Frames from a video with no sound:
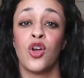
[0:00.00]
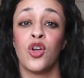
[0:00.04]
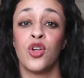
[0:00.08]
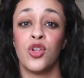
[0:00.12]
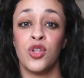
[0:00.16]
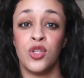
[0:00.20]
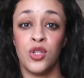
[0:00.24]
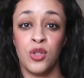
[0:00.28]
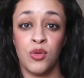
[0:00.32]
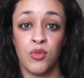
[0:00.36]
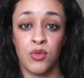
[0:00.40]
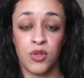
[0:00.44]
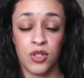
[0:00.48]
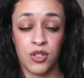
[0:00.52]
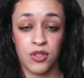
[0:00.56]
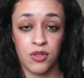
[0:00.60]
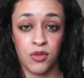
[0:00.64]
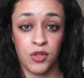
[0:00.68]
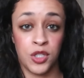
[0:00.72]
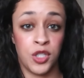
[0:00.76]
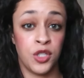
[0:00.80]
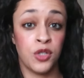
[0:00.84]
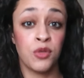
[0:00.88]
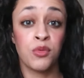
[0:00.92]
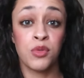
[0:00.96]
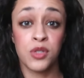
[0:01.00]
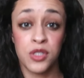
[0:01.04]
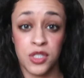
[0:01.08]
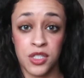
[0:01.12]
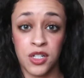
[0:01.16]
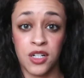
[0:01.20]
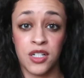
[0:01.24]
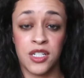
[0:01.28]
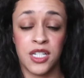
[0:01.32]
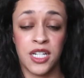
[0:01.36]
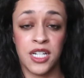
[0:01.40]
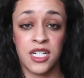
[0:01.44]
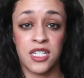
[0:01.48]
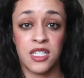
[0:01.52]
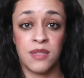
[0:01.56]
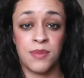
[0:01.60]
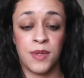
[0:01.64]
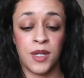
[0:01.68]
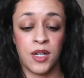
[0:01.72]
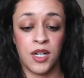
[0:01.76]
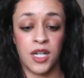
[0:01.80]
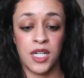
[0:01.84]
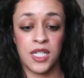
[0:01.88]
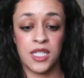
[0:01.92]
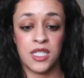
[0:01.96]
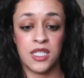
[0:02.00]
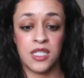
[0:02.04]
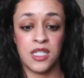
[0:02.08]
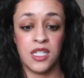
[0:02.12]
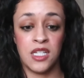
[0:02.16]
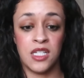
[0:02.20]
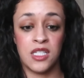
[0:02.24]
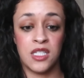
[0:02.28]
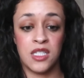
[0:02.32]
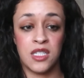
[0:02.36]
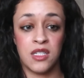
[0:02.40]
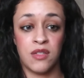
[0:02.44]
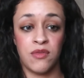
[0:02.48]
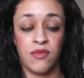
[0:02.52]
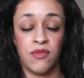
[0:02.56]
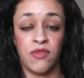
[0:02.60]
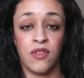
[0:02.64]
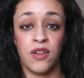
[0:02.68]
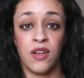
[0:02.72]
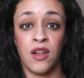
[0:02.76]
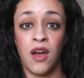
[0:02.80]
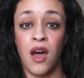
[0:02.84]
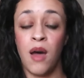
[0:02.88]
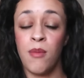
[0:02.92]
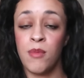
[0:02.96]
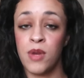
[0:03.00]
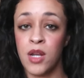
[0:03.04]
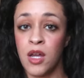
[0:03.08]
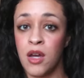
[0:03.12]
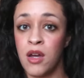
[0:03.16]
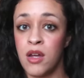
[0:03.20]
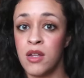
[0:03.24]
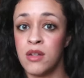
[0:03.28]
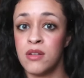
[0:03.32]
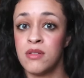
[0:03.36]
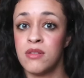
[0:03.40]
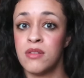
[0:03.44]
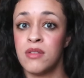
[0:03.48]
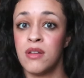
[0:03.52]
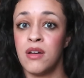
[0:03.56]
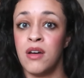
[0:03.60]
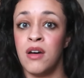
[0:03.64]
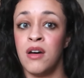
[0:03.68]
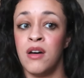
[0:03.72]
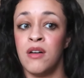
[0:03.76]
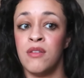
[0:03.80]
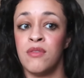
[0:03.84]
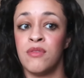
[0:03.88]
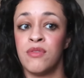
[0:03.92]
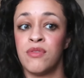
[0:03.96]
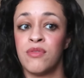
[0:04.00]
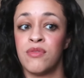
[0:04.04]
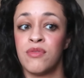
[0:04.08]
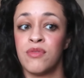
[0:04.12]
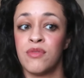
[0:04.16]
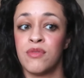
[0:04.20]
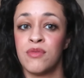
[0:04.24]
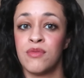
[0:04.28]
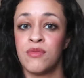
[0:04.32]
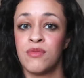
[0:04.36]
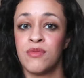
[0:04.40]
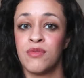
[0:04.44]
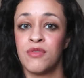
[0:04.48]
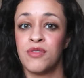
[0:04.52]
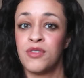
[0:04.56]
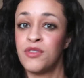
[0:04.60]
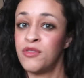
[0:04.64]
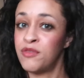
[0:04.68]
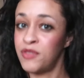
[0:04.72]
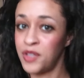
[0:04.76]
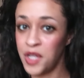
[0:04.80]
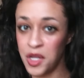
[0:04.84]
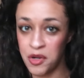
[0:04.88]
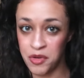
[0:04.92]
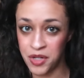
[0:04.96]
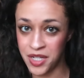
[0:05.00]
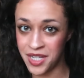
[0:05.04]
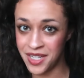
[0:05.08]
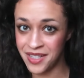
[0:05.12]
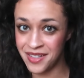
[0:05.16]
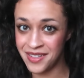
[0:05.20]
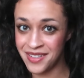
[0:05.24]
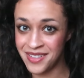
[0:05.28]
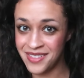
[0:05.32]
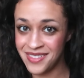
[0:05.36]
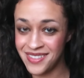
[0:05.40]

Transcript: you will start to experience this phenomenon of floating.